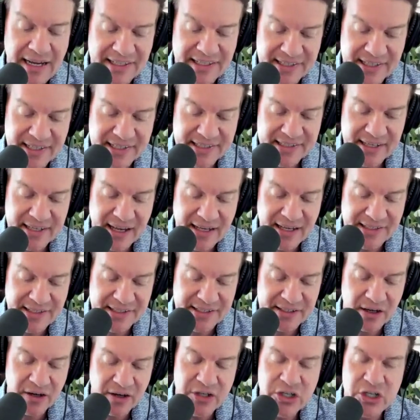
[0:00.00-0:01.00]

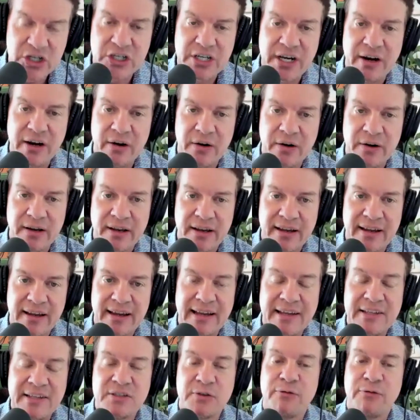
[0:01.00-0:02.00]
success unshared
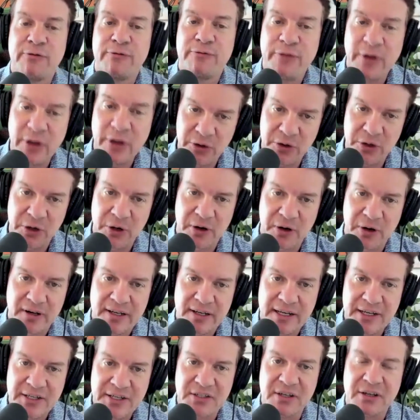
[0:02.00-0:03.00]
is a failure,
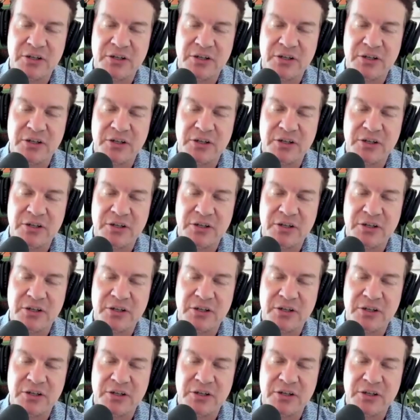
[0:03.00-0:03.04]
isn't